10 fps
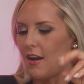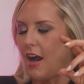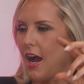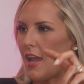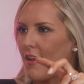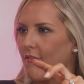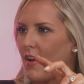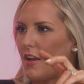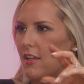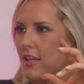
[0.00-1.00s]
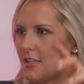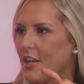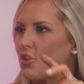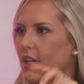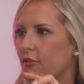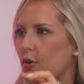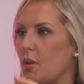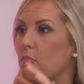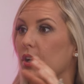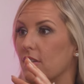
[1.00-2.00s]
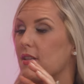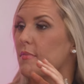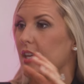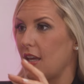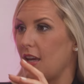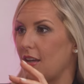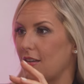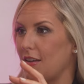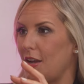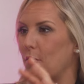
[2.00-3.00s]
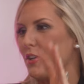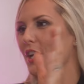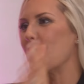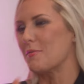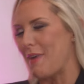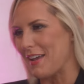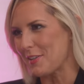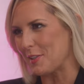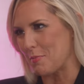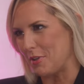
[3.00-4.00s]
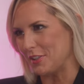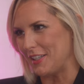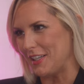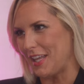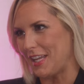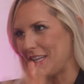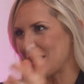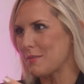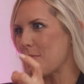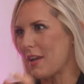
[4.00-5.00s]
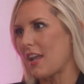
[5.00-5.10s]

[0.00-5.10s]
I've intentionally every week built something in, and which I know is masculine to build it in. Like, it needs to be in my